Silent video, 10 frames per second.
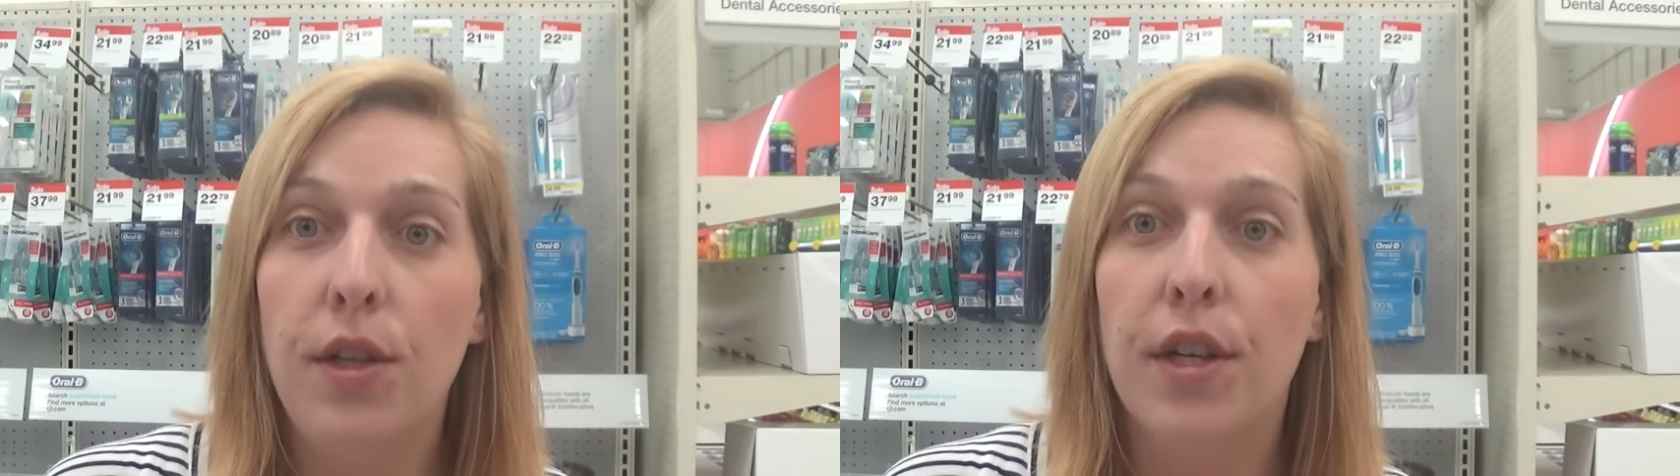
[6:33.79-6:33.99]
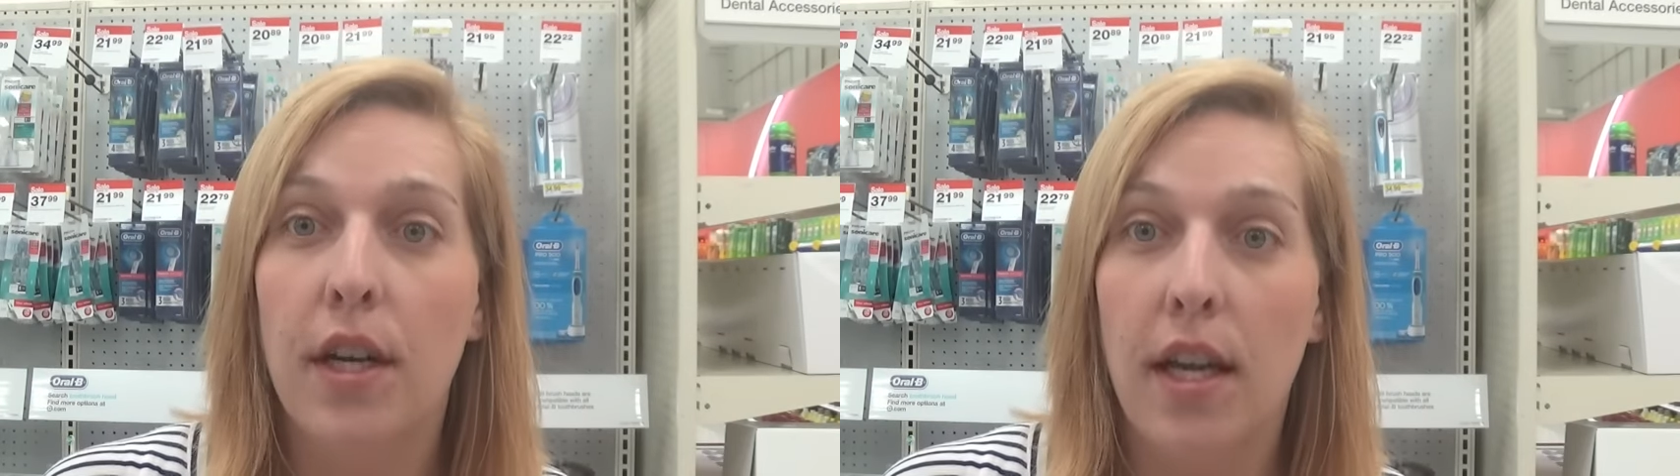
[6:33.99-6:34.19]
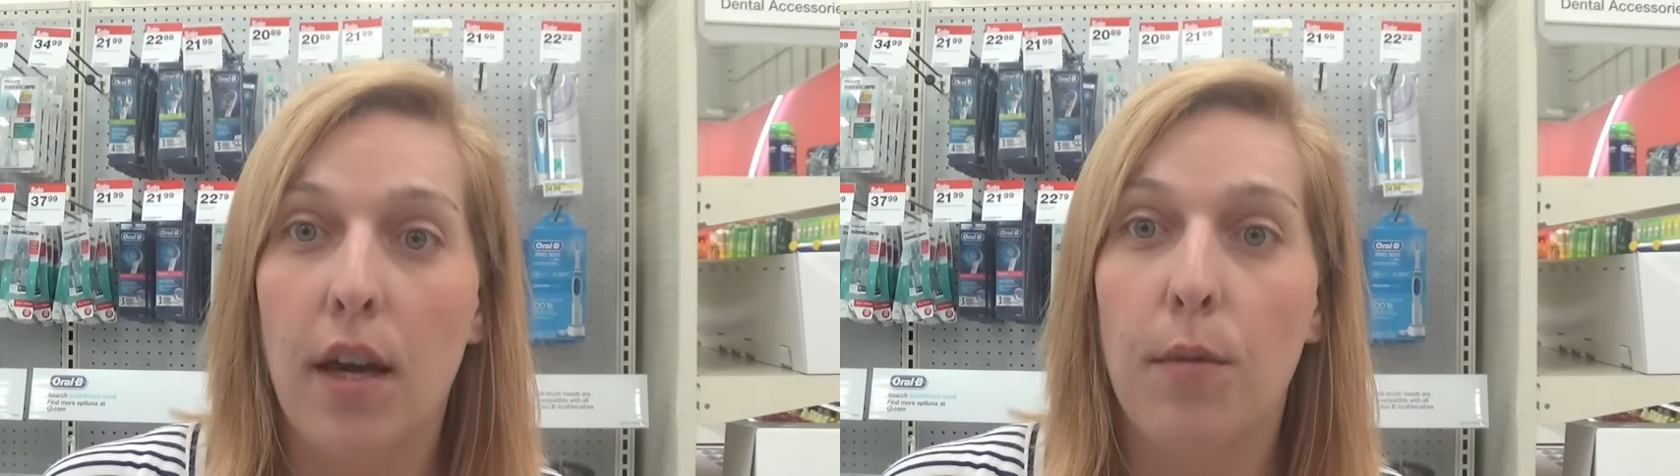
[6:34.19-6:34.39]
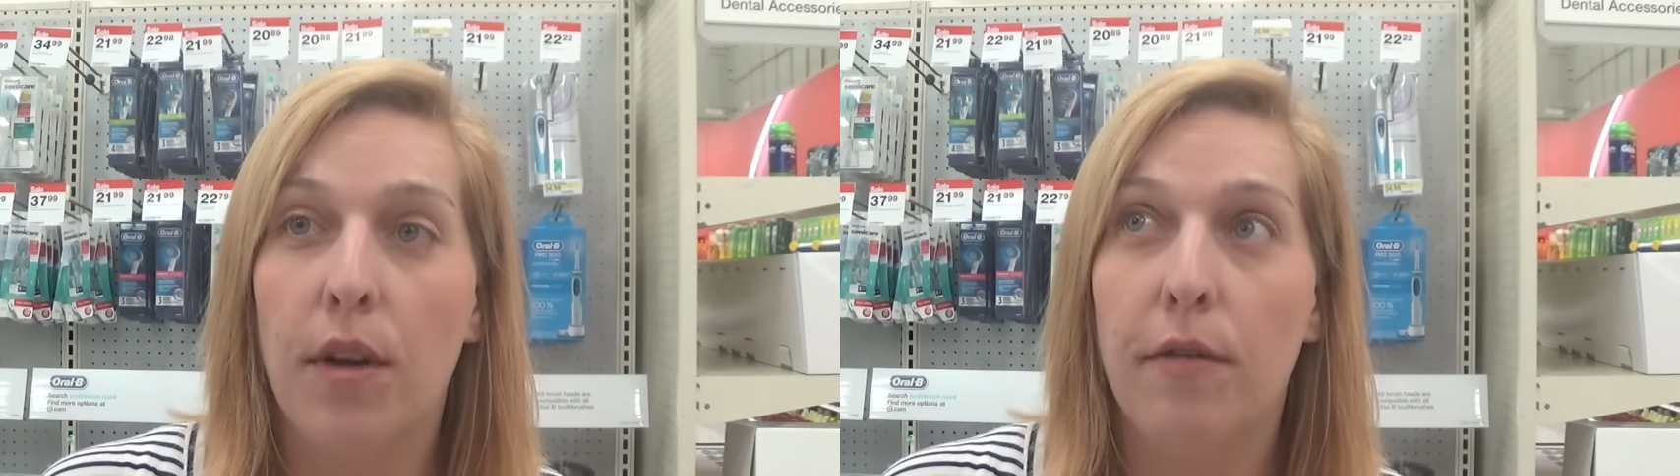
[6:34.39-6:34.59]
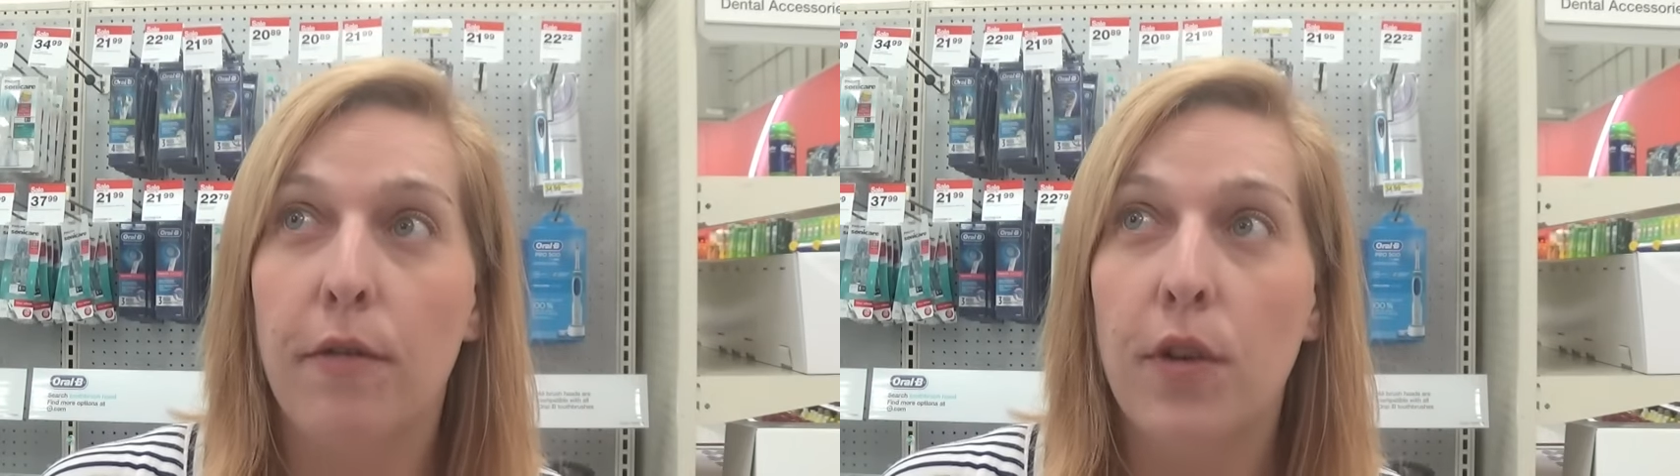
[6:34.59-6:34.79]
you're going to get
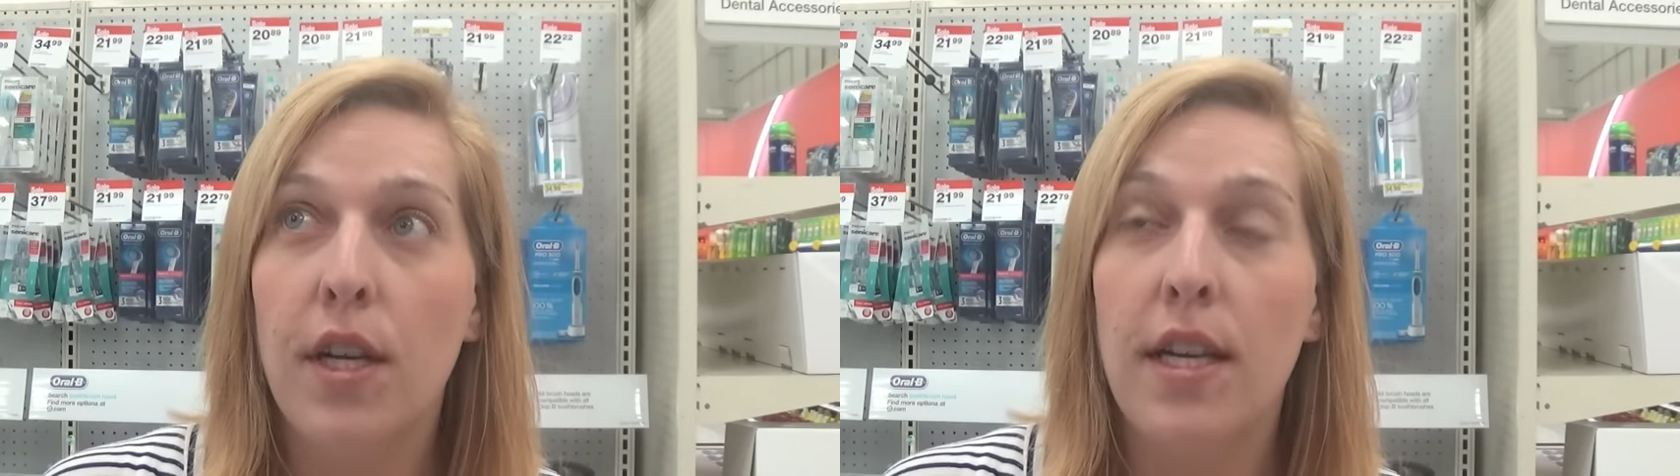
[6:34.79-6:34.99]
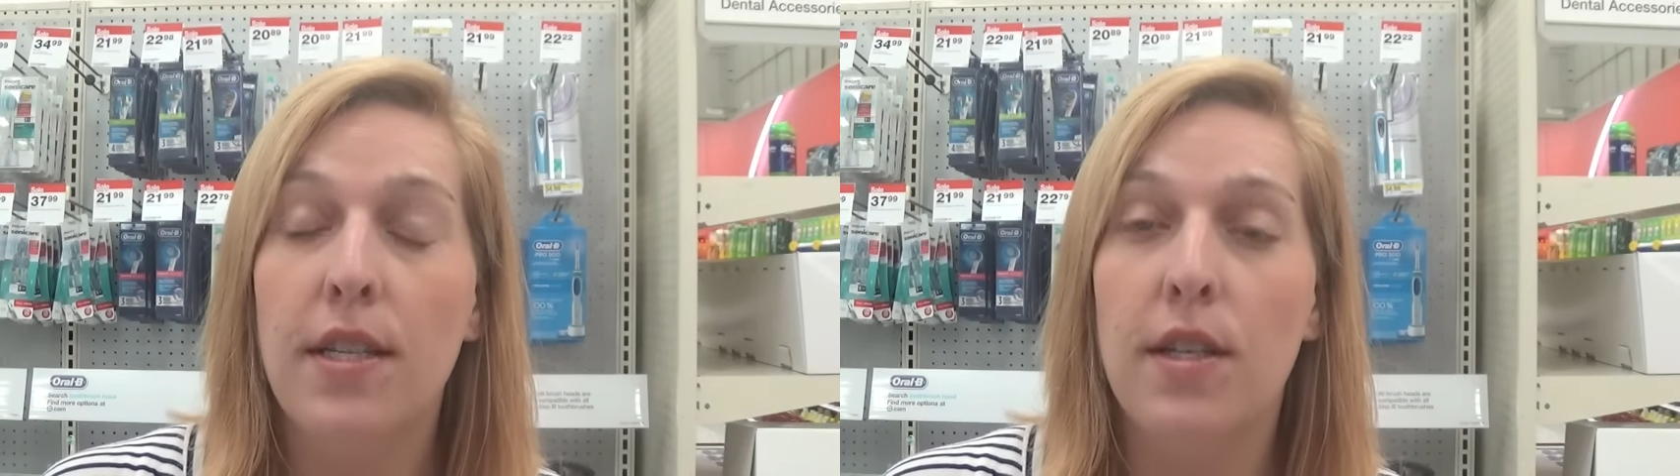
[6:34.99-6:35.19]
one free.